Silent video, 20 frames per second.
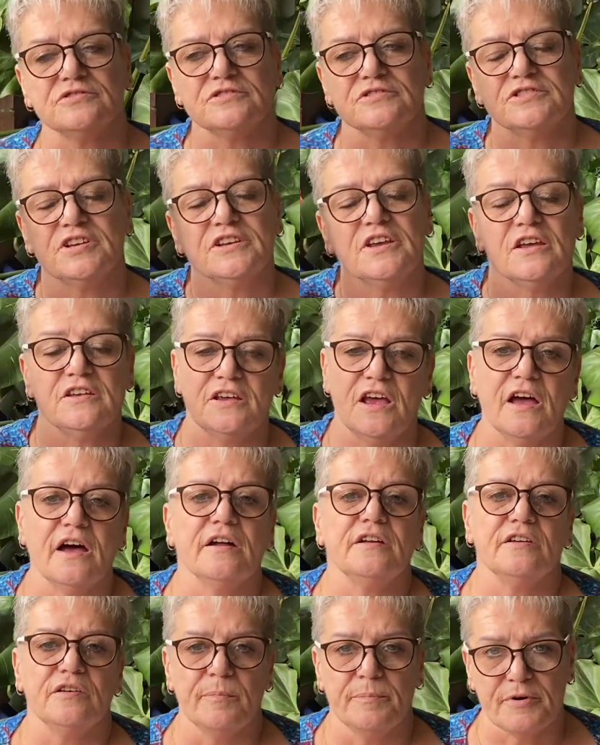to get you
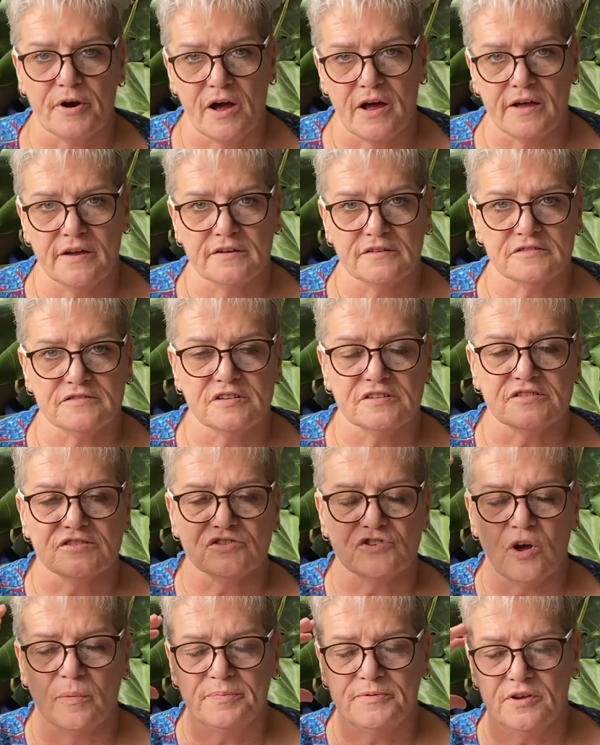out of your brain, to
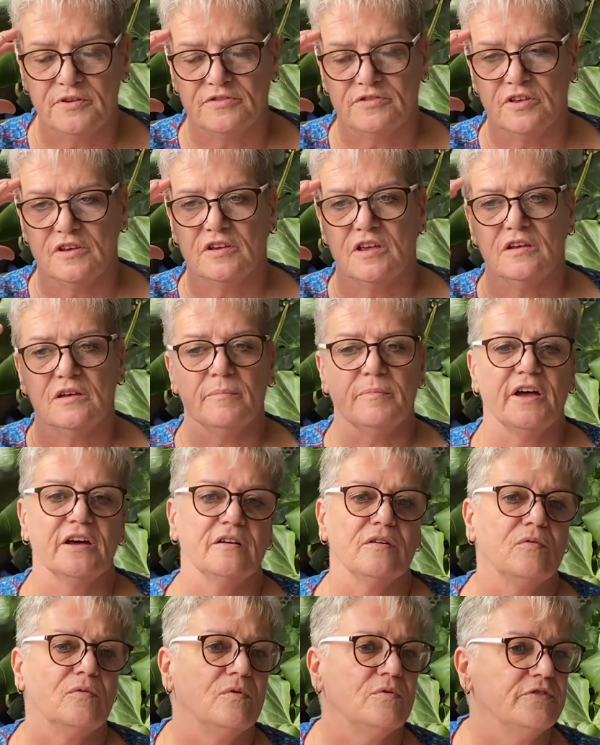stop you thinking
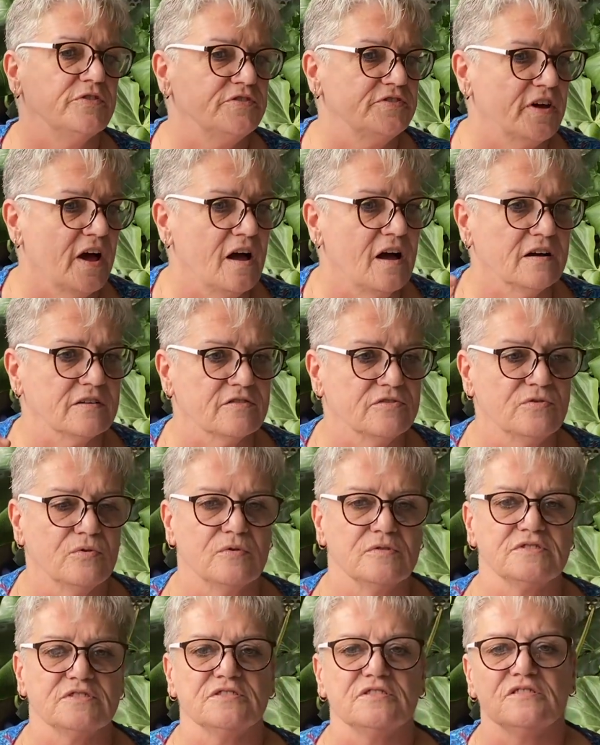about all the dark
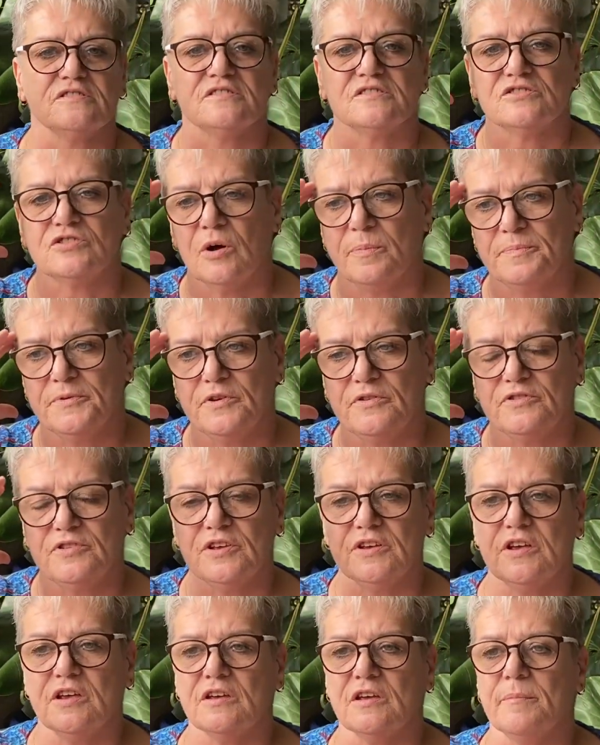thoughts, to stop you
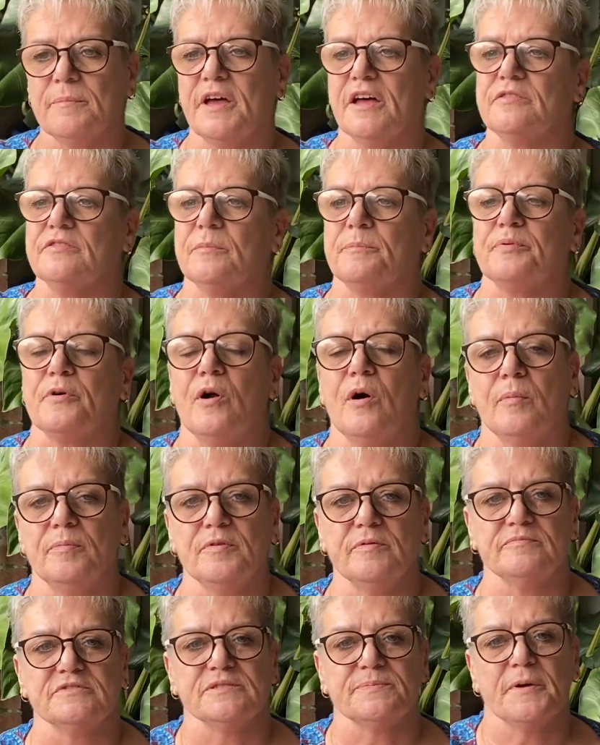thinking about the
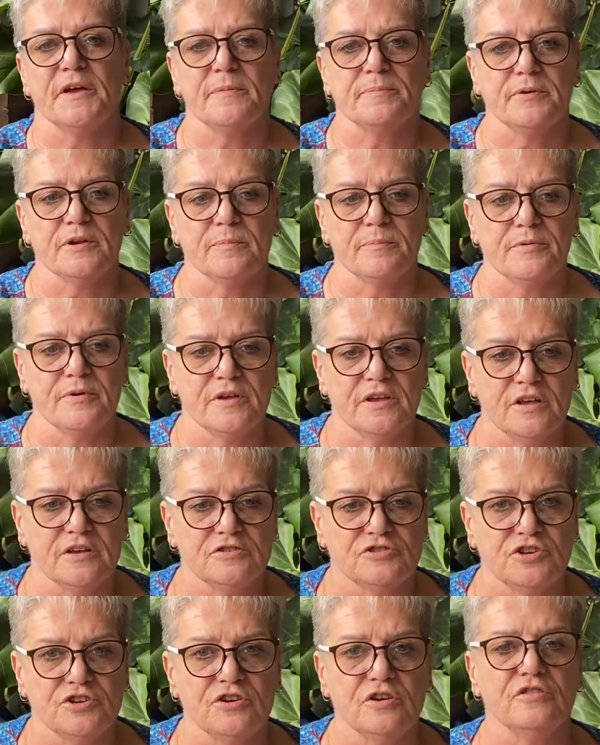problems people are bringing
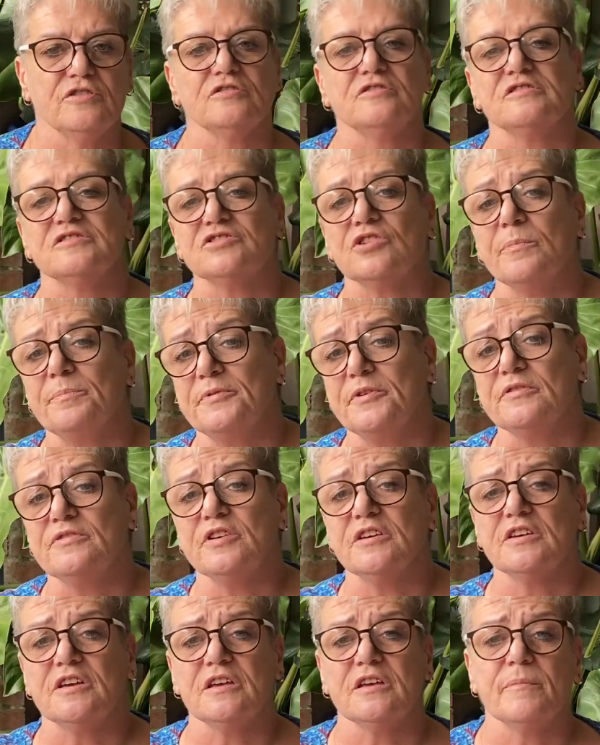to you, to stop you
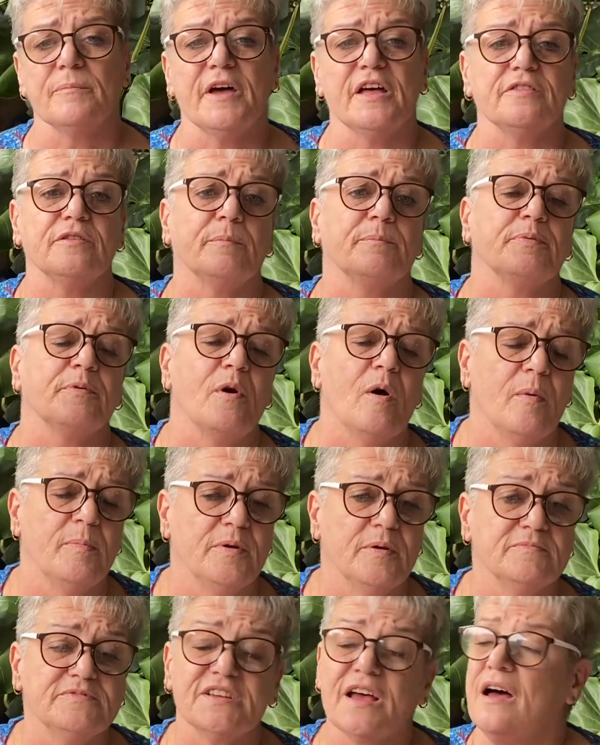thinking about the
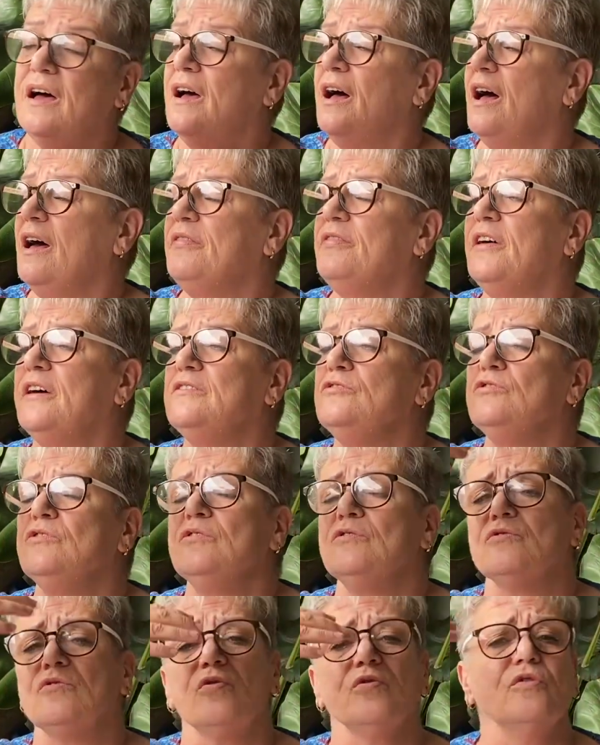problems that
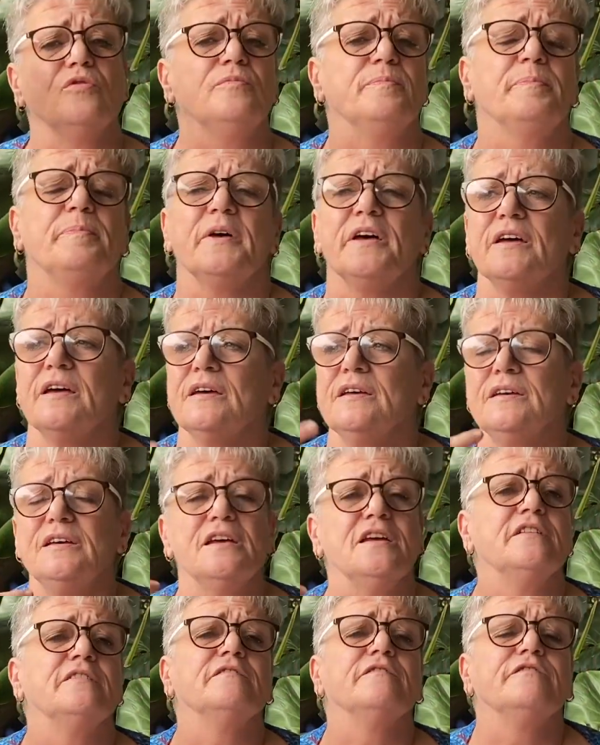you could be
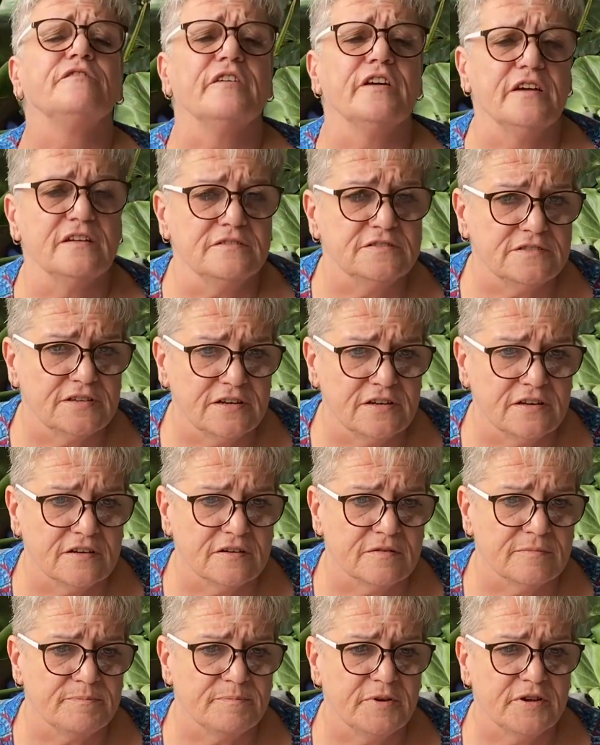
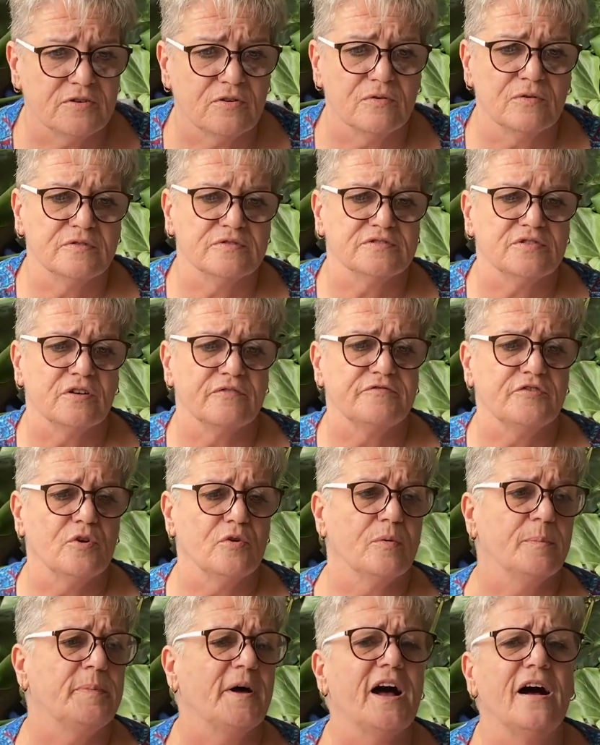inventing because of
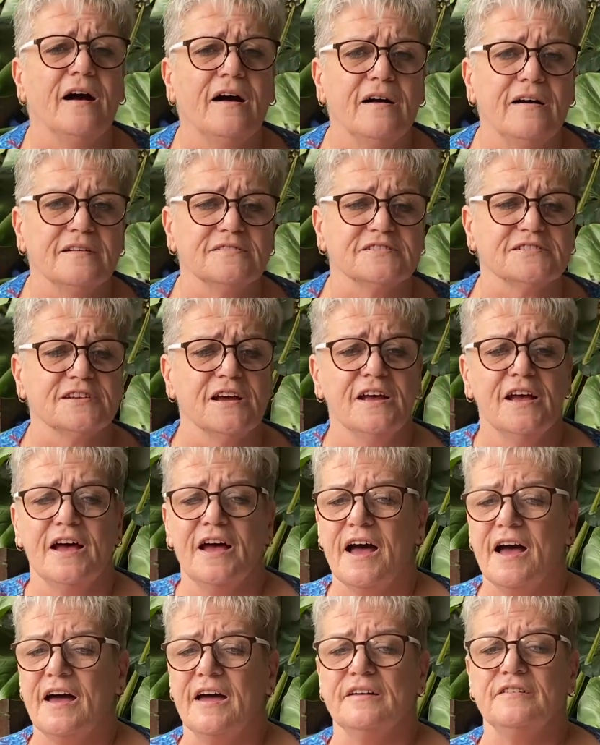your past
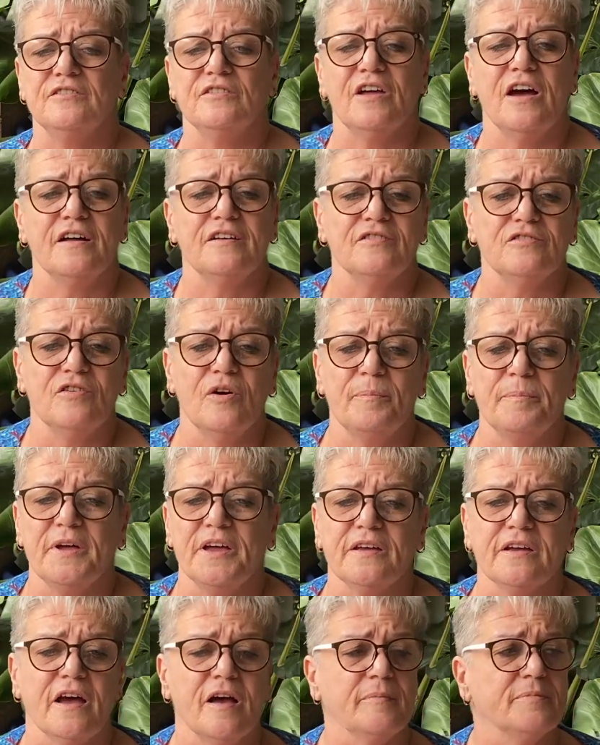and not
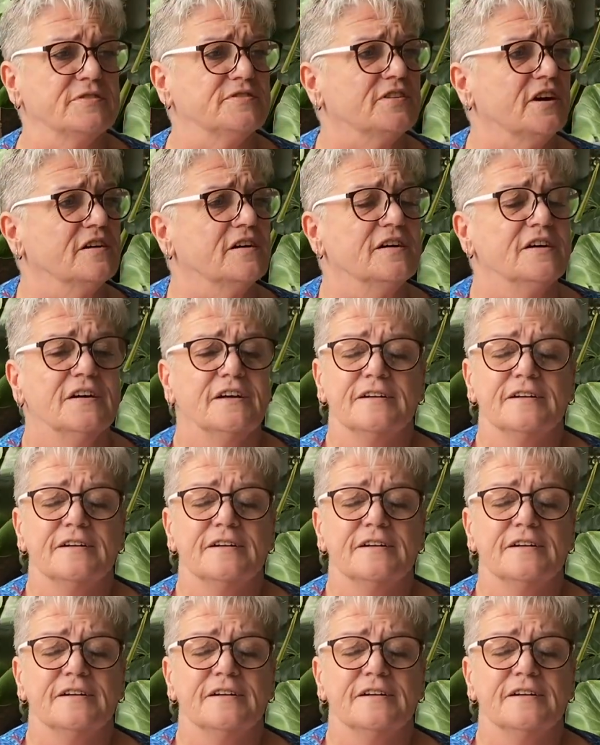being able to